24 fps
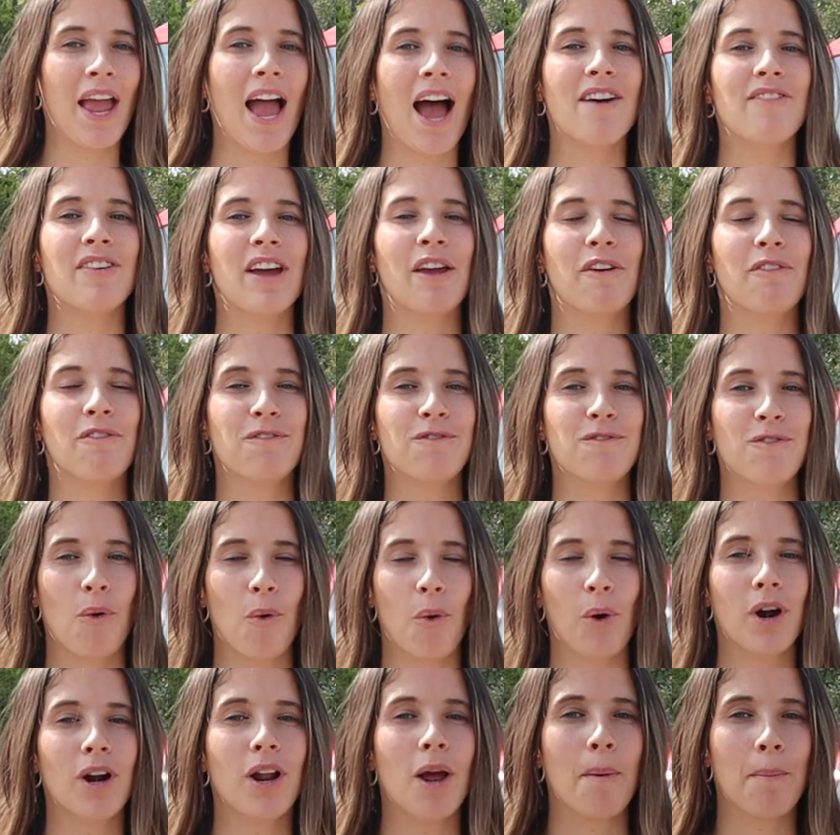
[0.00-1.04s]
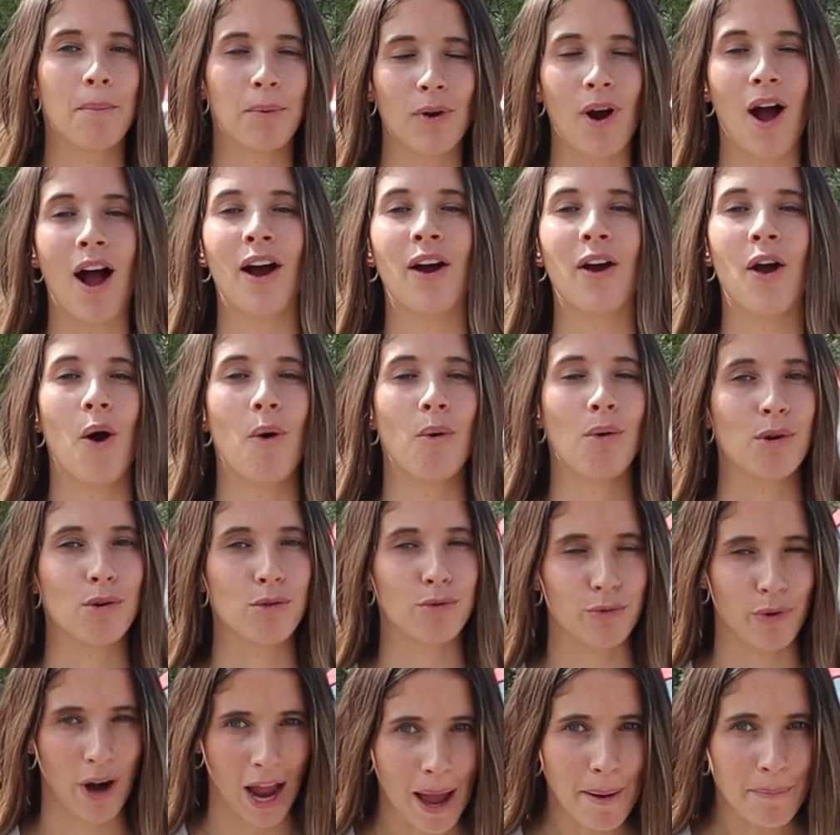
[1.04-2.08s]
have a Ford Bronco
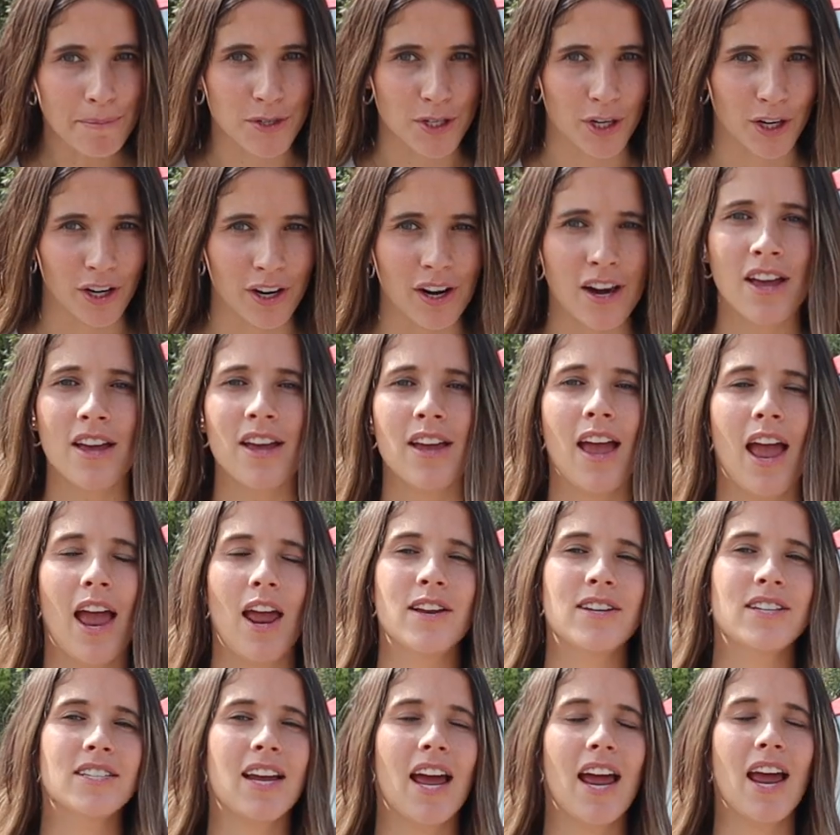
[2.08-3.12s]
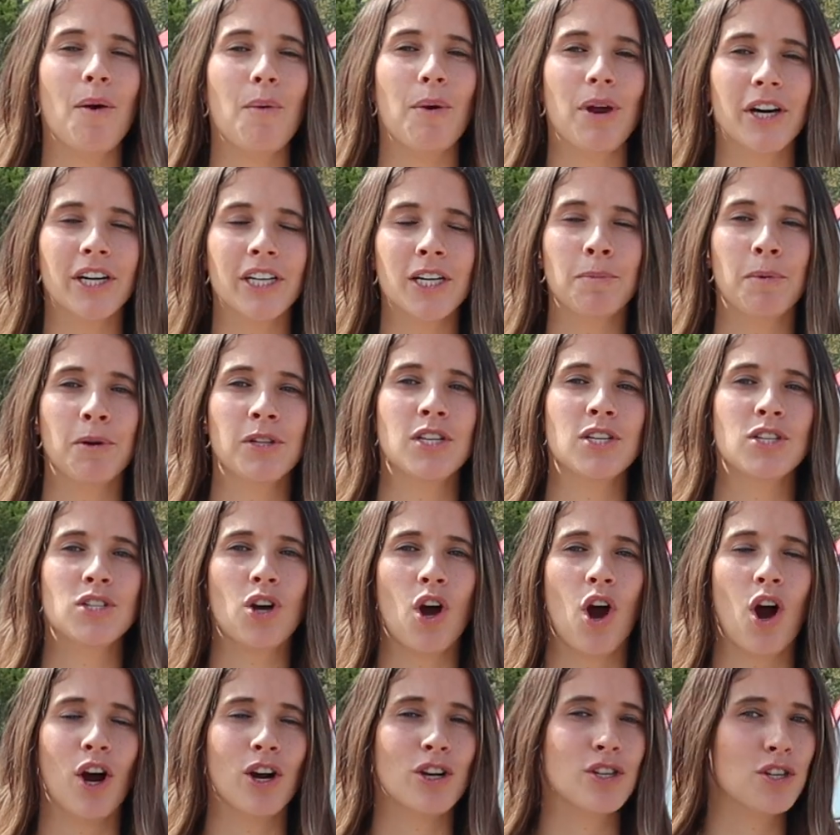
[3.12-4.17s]
Raptor, and today we are going to put this
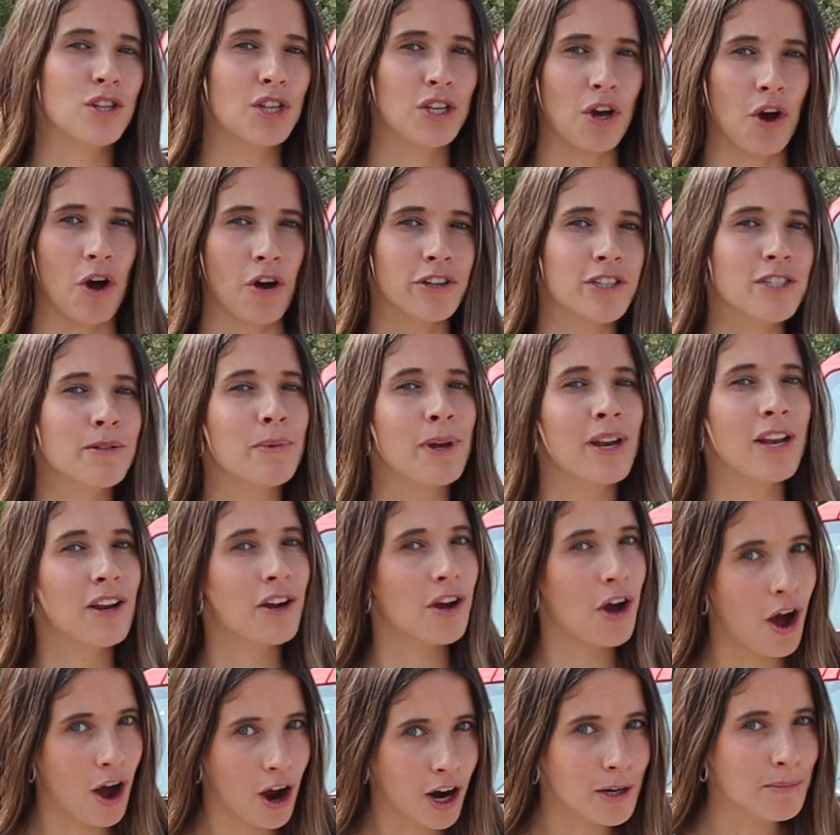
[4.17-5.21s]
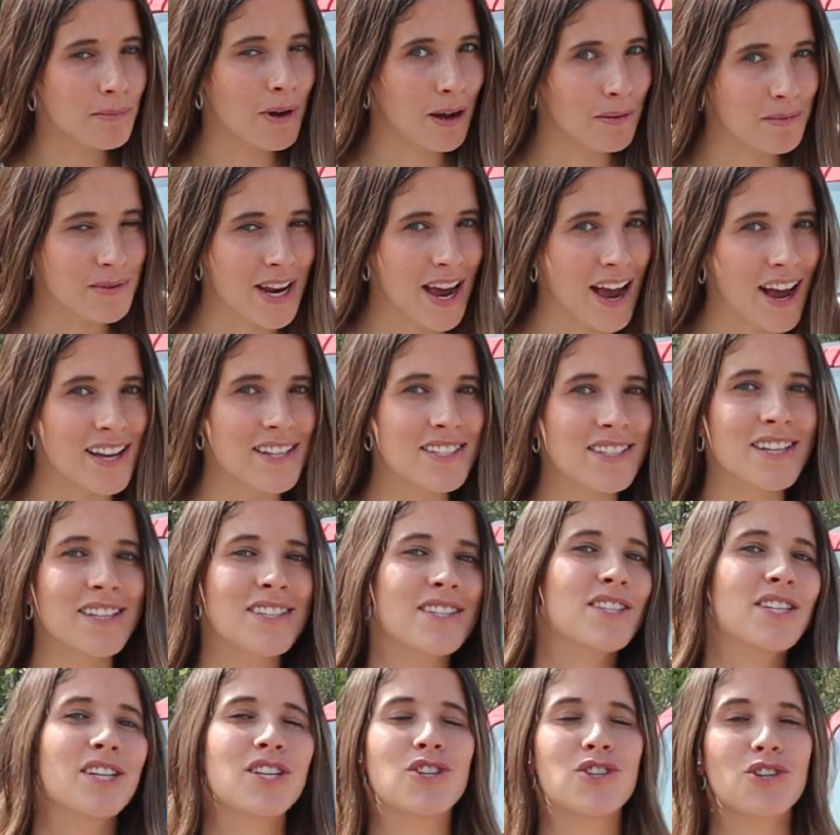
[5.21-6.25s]
car to the ultimate car mom test and
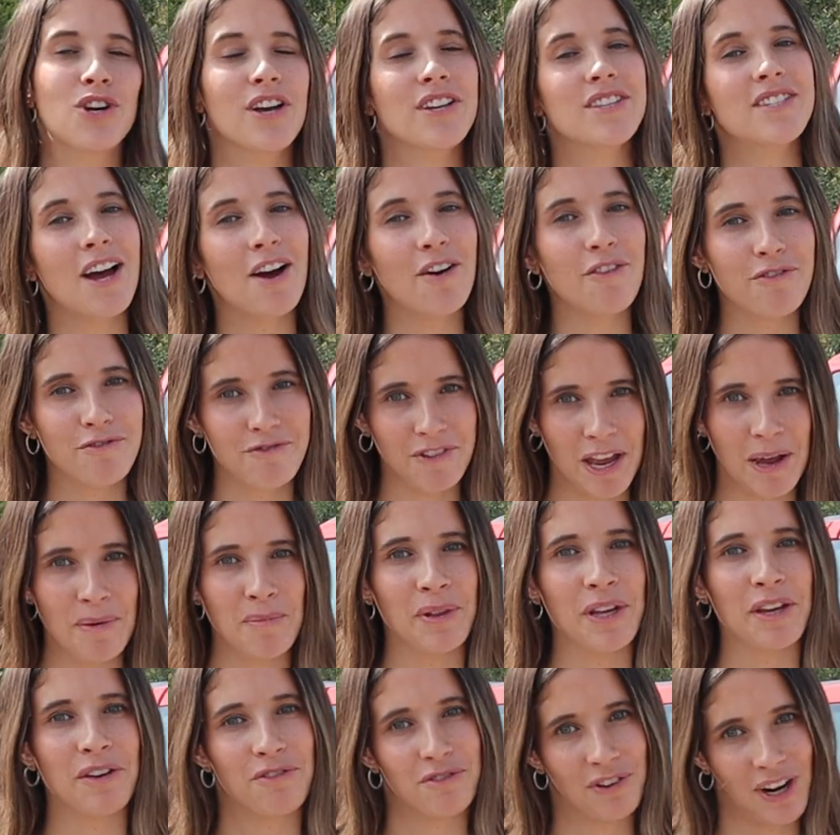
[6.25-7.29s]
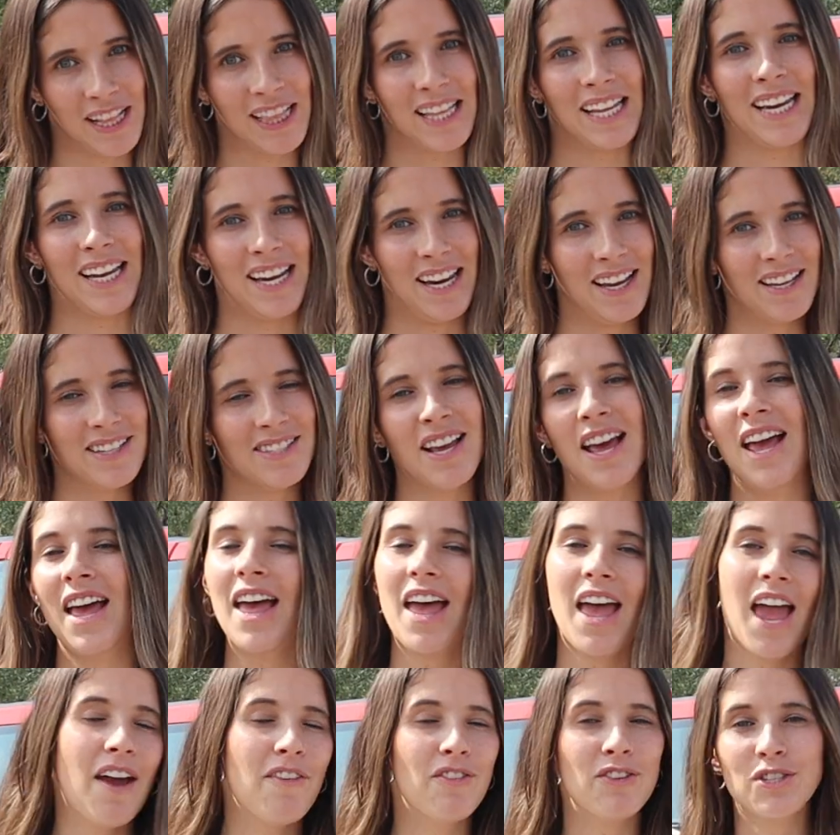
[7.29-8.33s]
see just how family friendly it is.
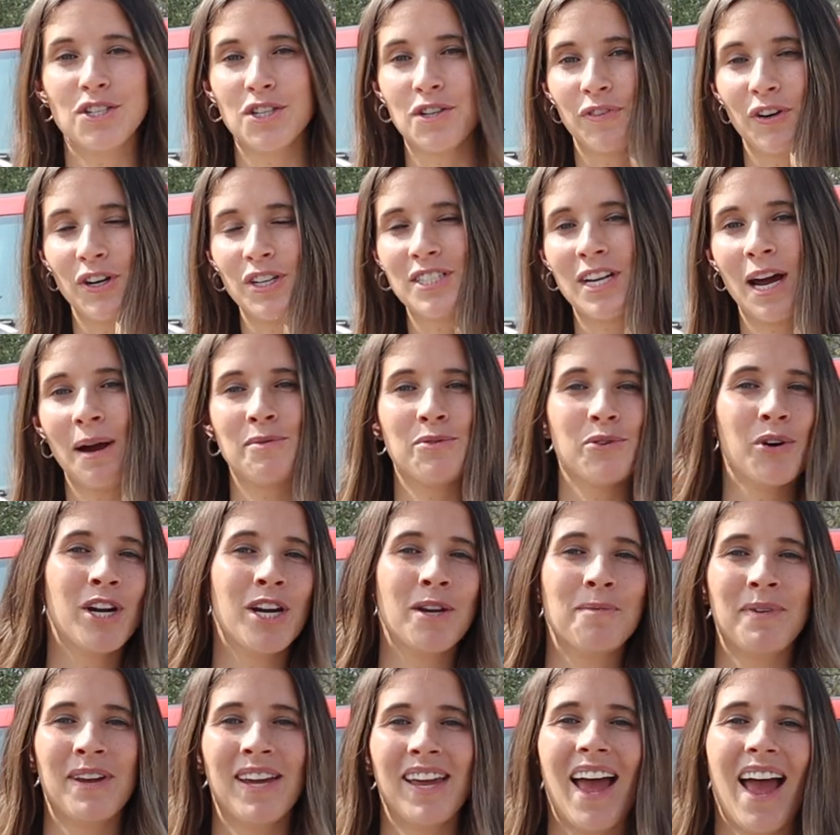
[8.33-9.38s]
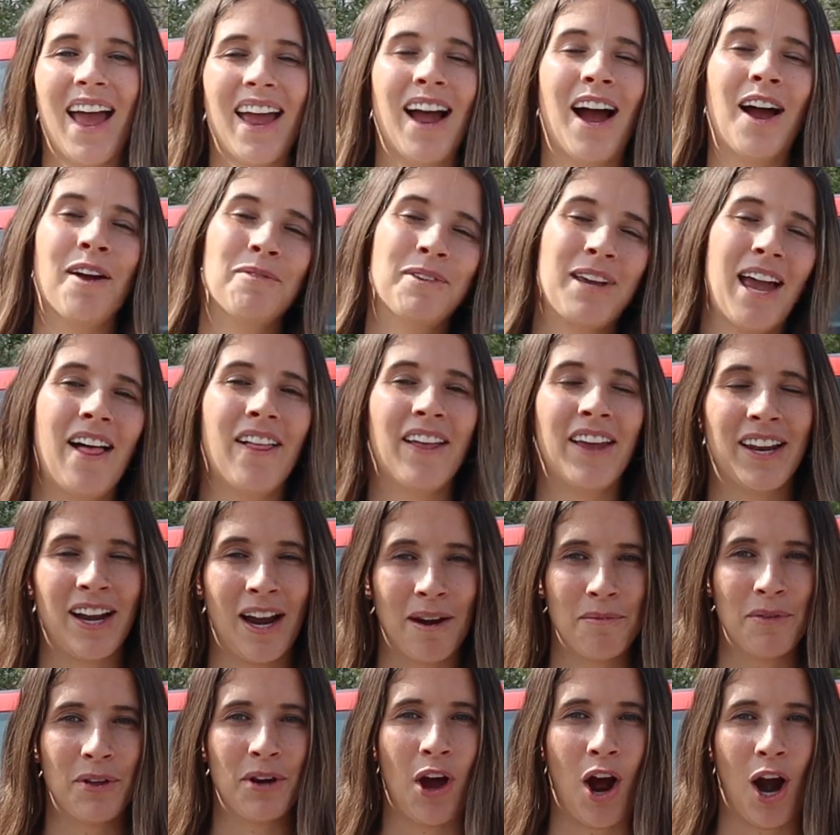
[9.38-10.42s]
If it's your first time joining me, hey, I'm Kelly and
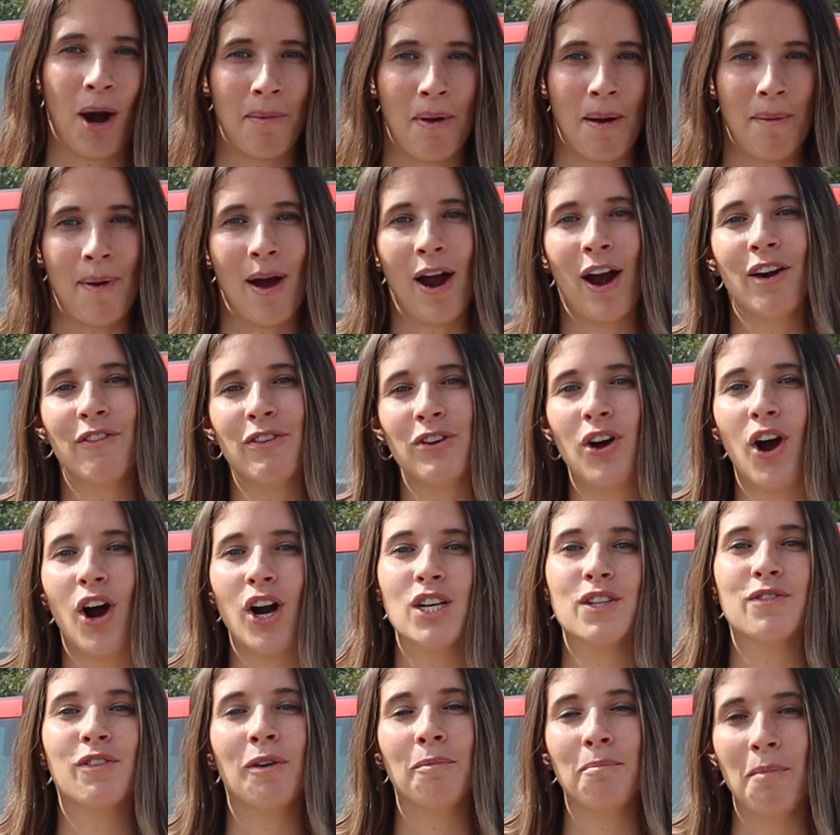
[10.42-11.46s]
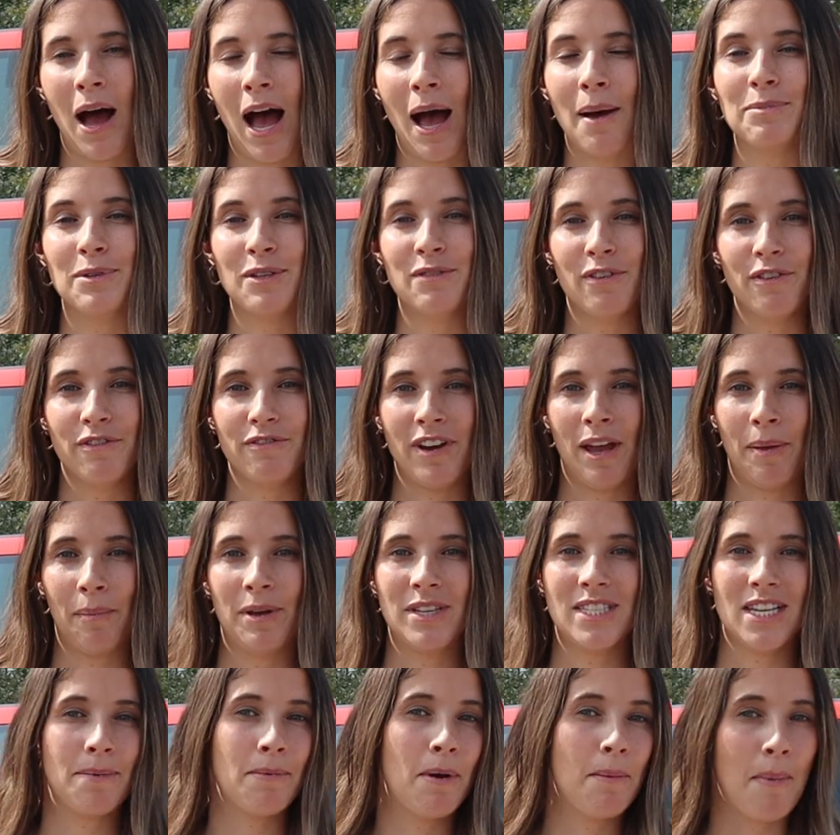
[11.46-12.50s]
I'm the car mom. I review cars for moms and for
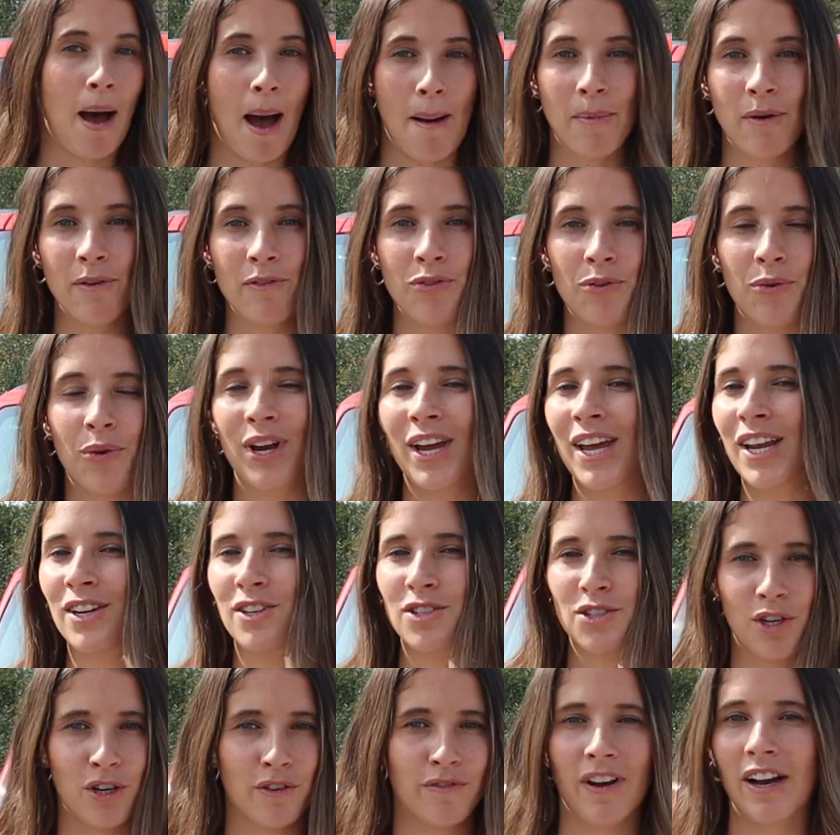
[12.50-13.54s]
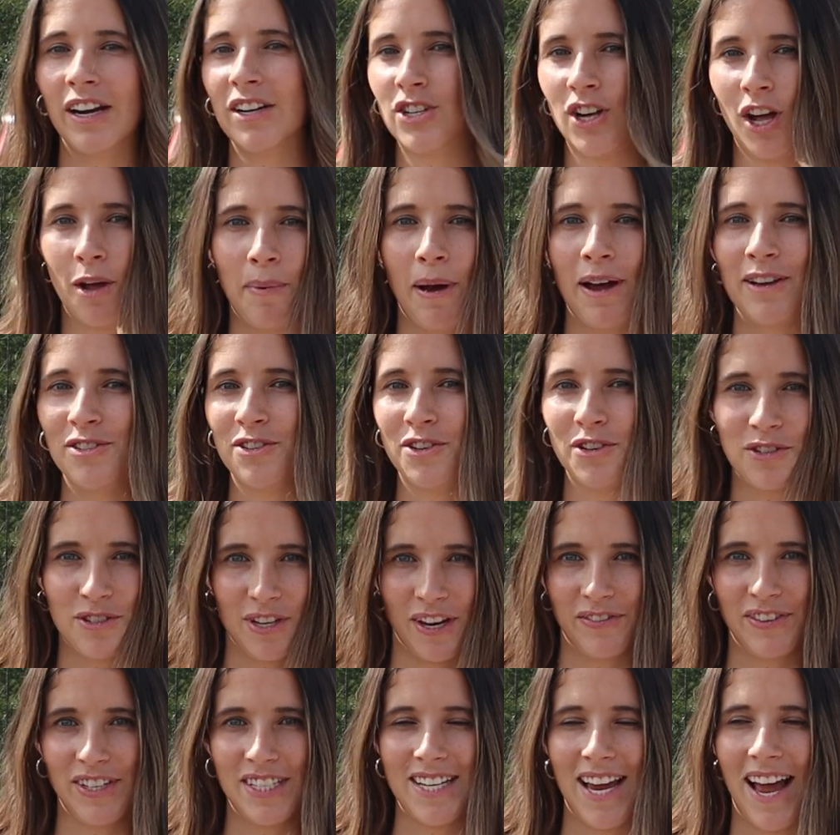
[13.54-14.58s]
families. I'm a mom of three and a certified child passenger
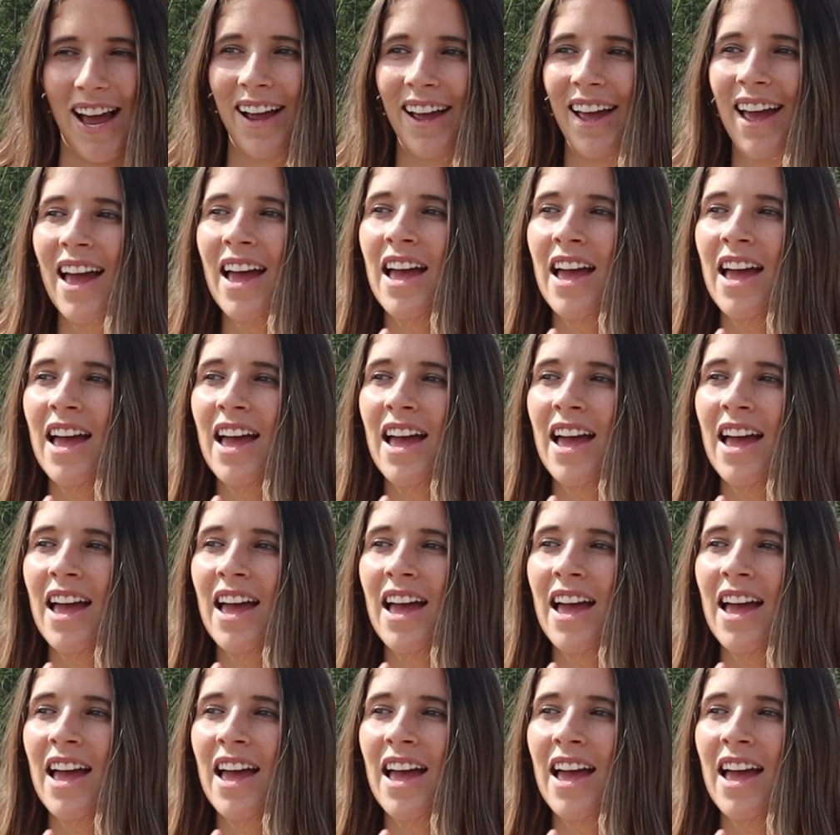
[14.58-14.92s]
safety tech.